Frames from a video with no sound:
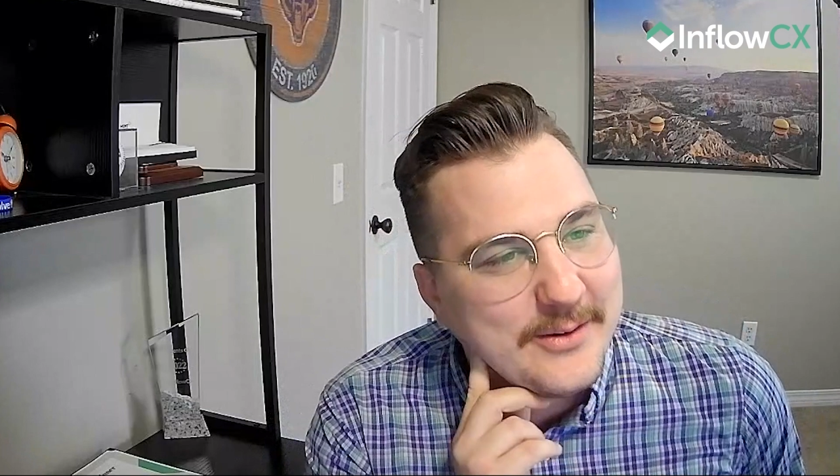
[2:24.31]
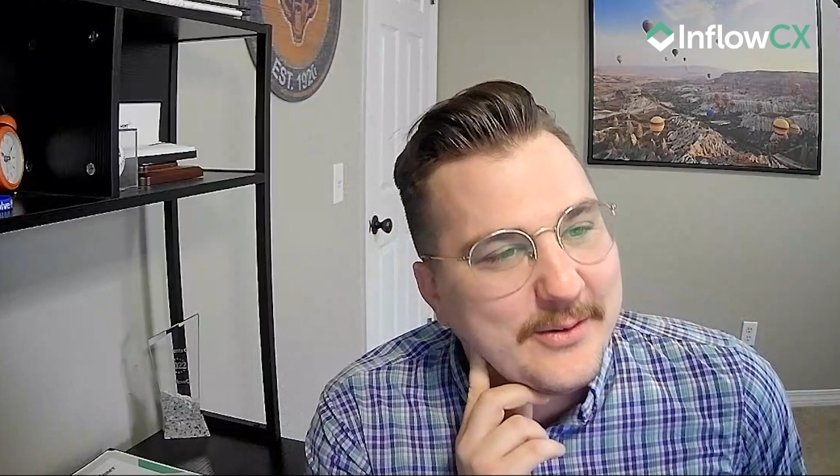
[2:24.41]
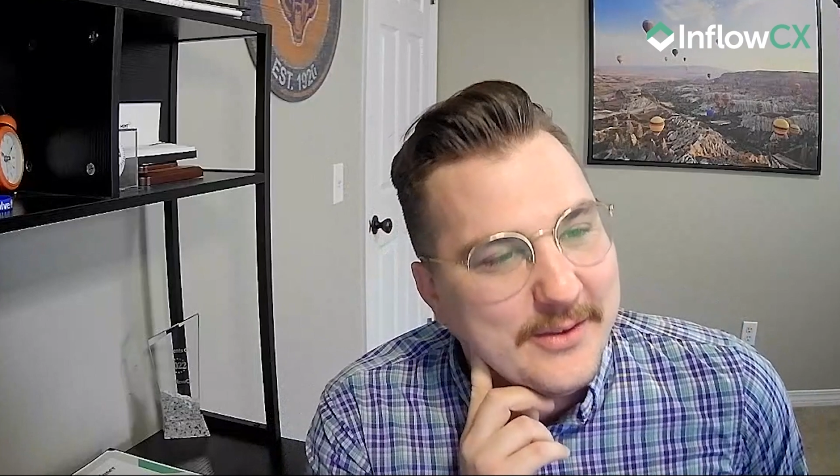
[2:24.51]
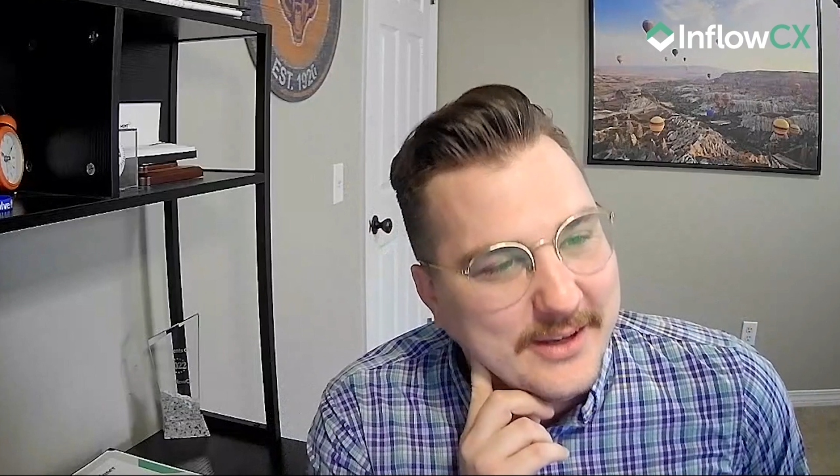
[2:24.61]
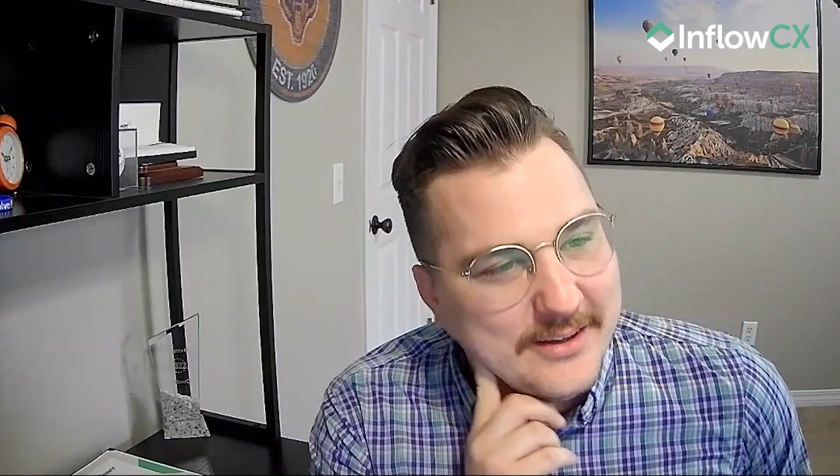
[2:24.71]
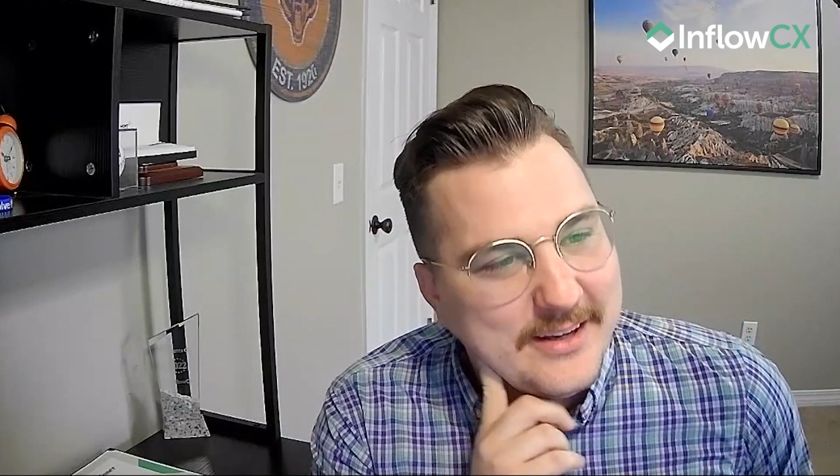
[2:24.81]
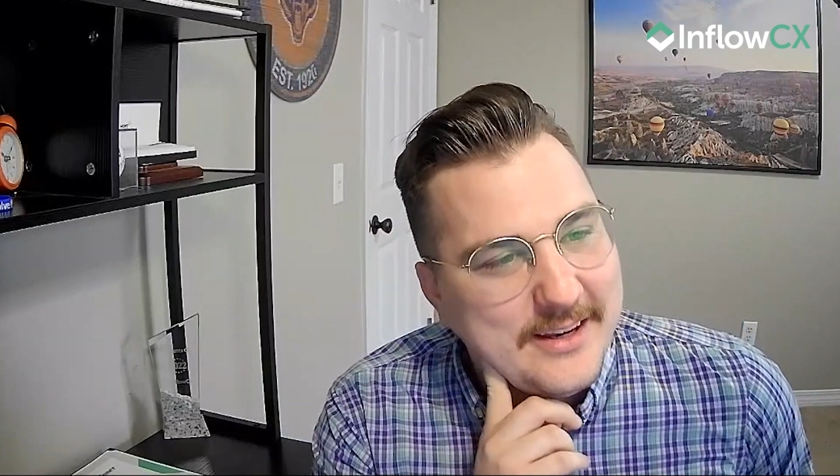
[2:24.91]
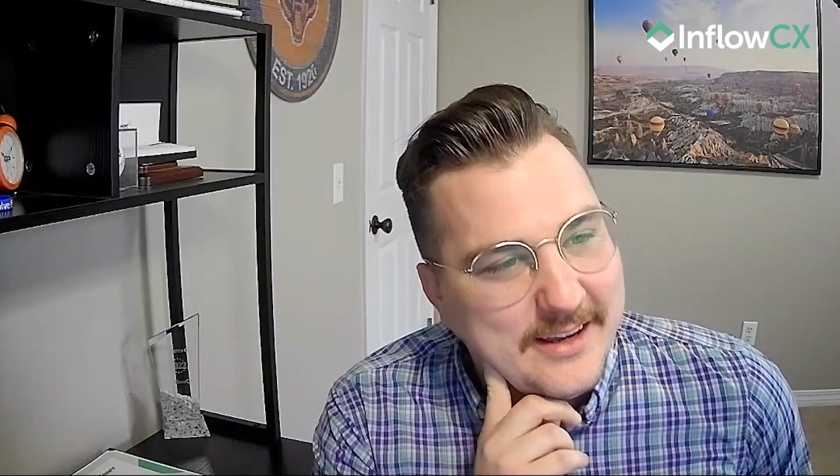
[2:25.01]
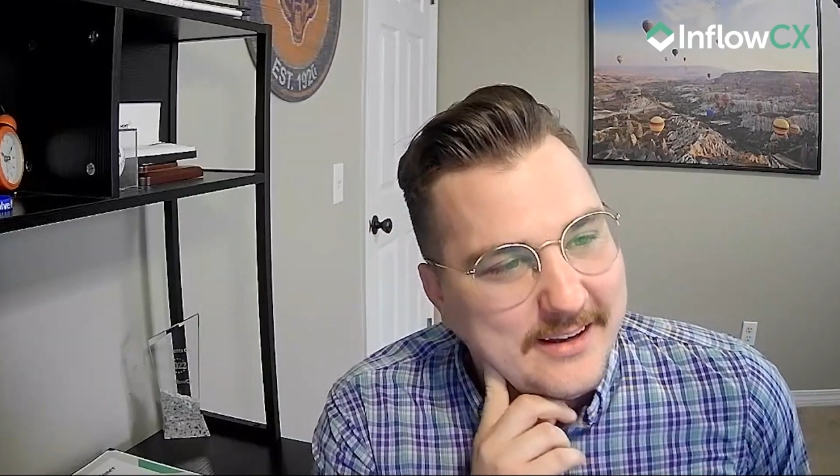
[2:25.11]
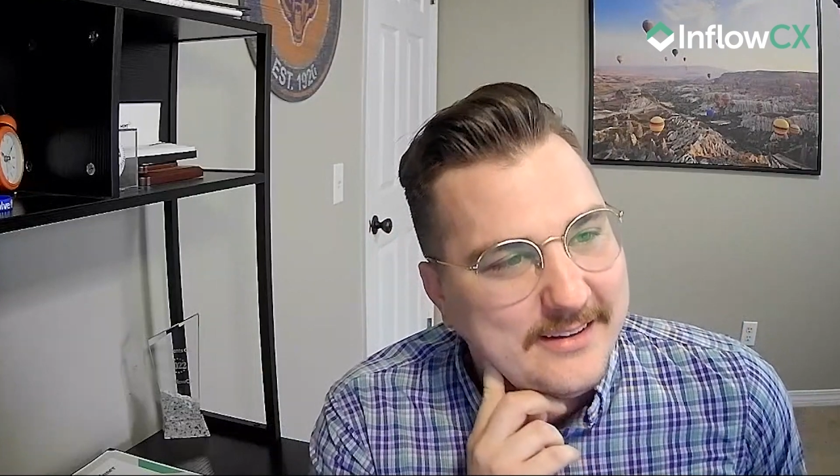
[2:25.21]

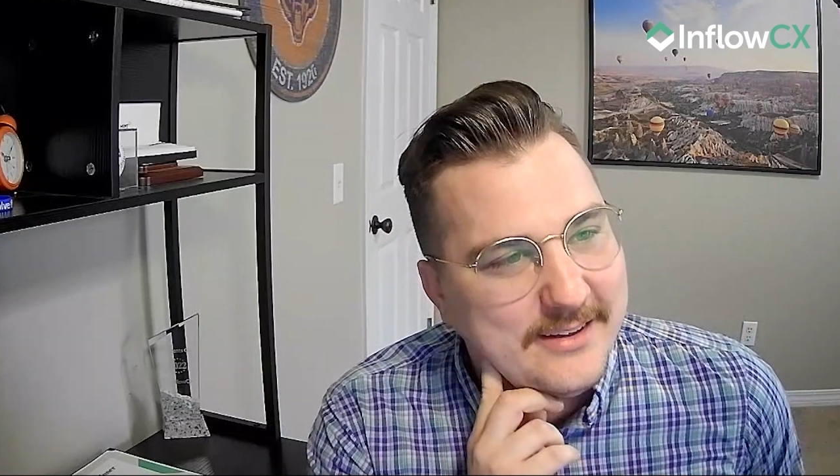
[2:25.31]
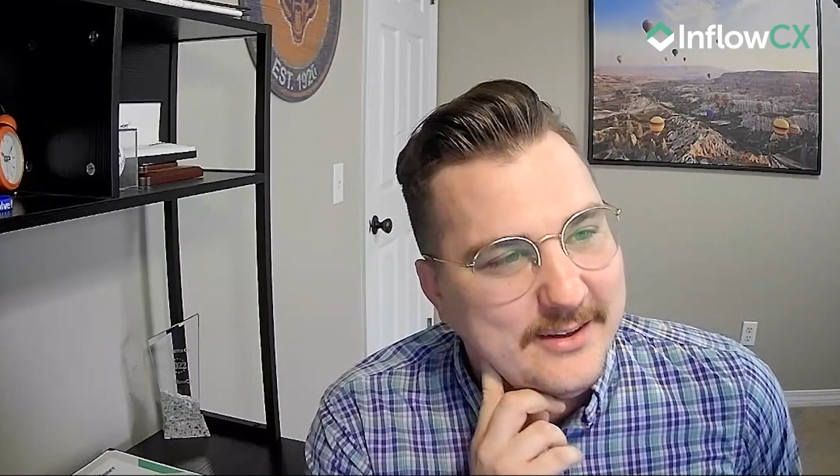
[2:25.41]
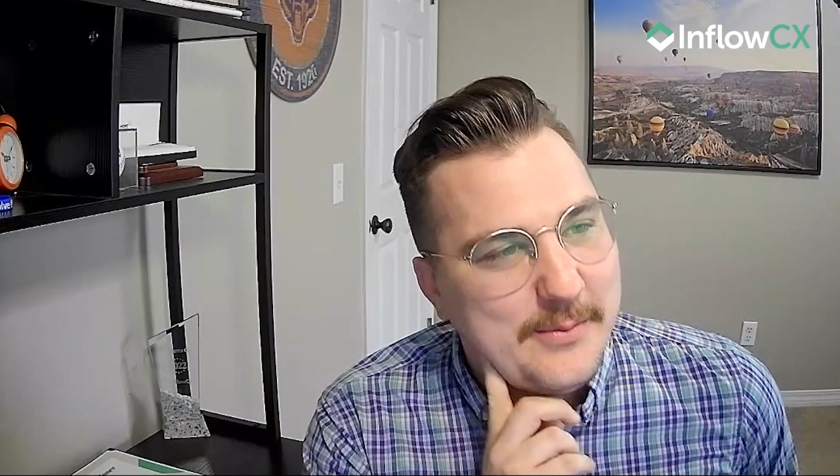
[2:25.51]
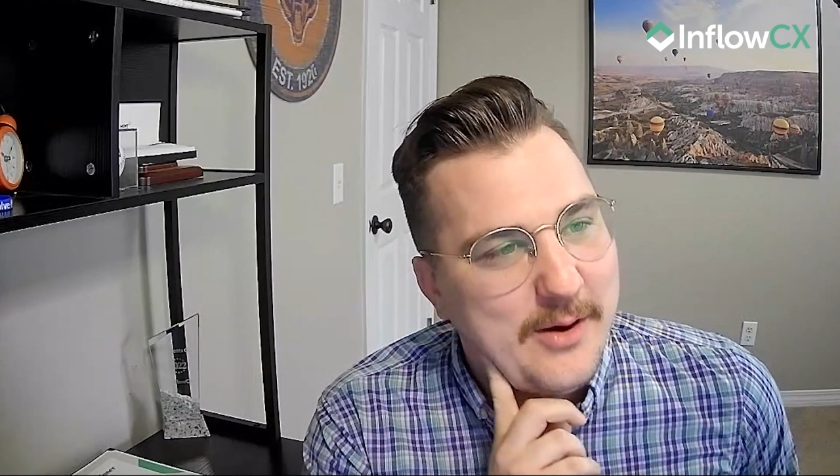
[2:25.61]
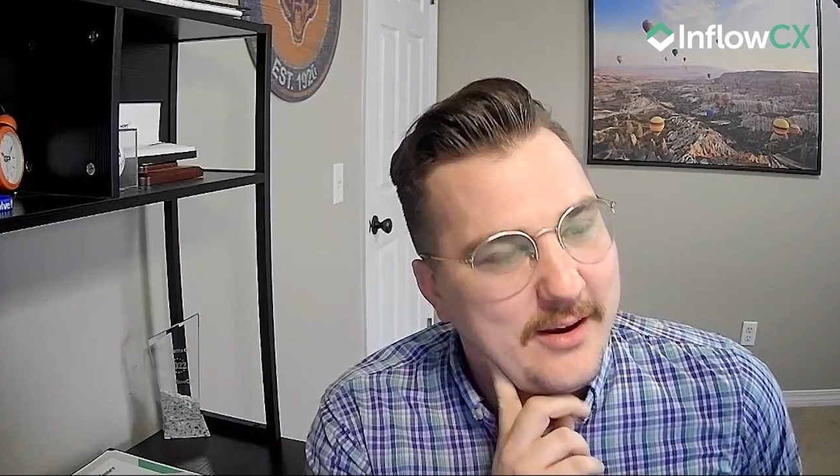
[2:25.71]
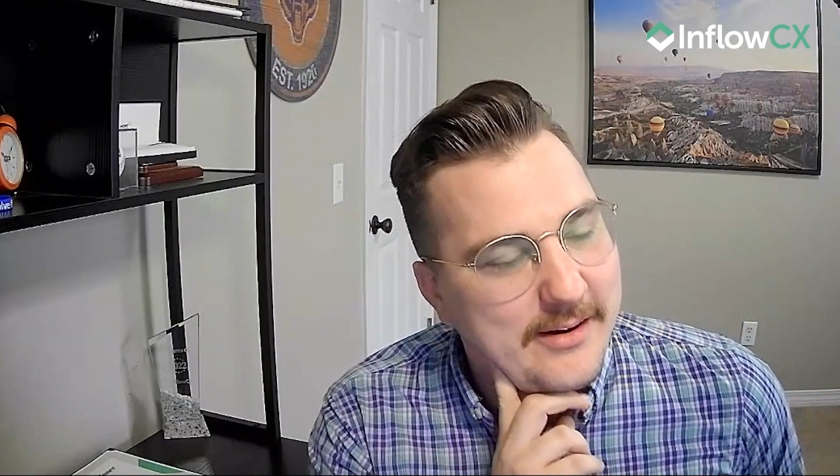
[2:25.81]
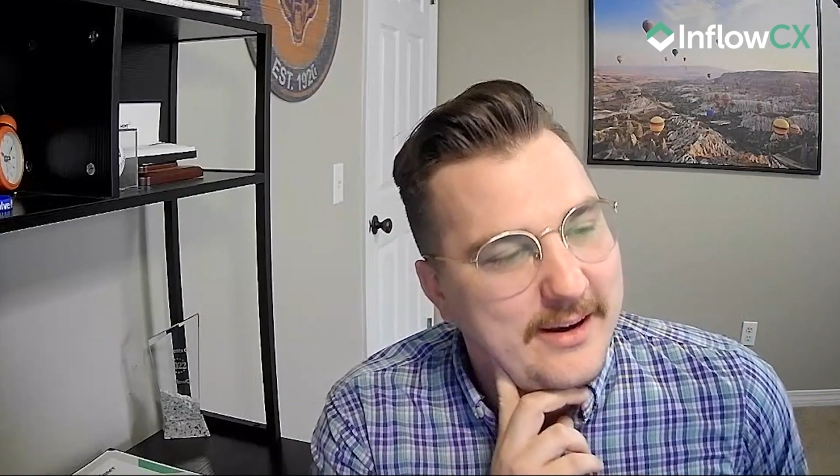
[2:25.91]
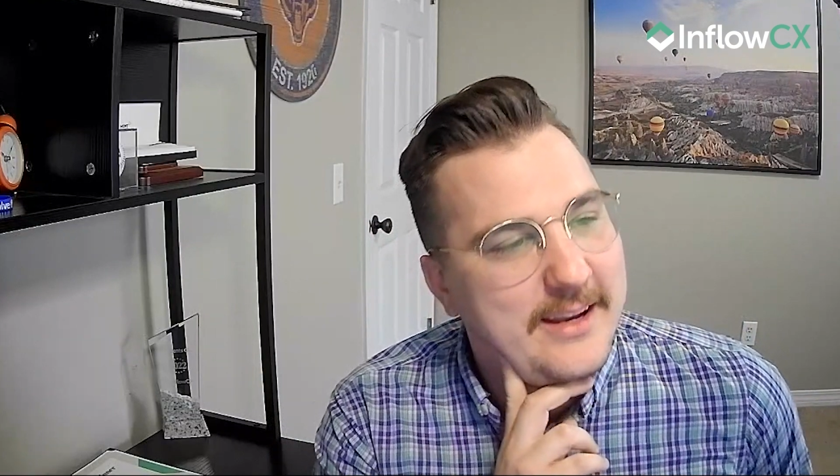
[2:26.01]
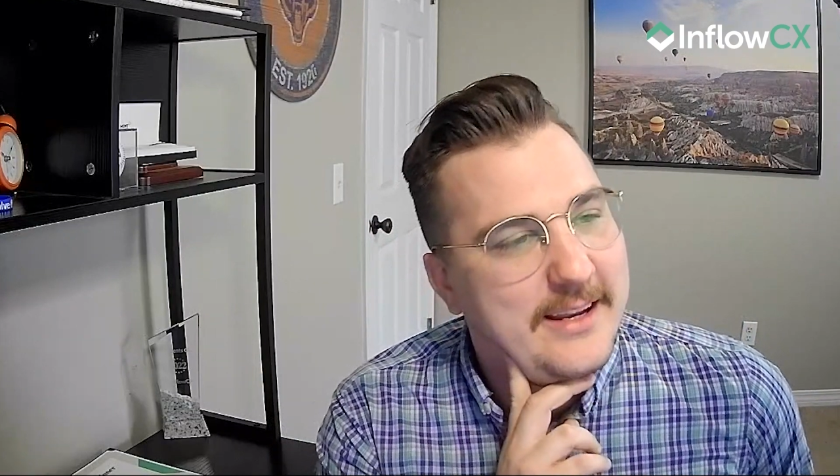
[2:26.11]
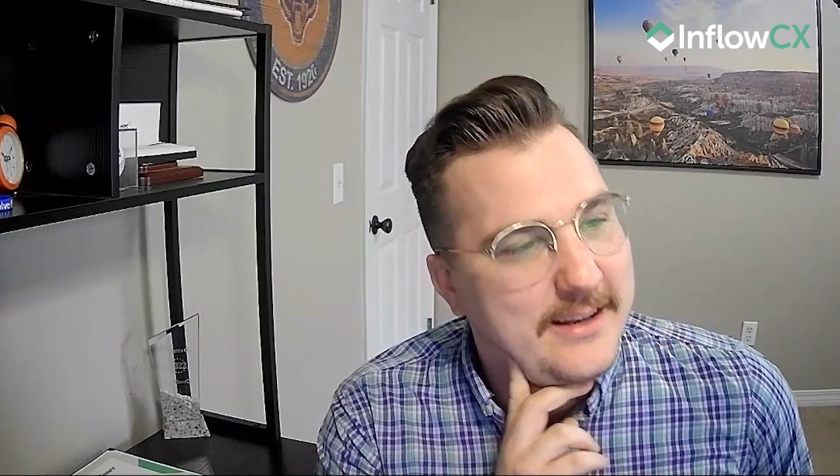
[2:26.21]
good camaraderie,